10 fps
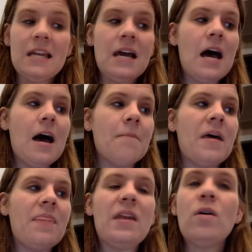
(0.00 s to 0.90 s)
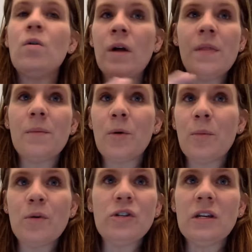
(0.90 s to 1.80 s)
Um, they don't run the
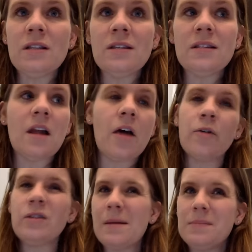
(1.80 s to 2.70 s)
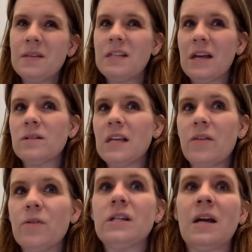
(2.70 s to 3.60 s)
promotions and other types of sales either
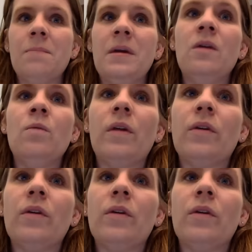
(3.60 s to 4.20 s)
to compete with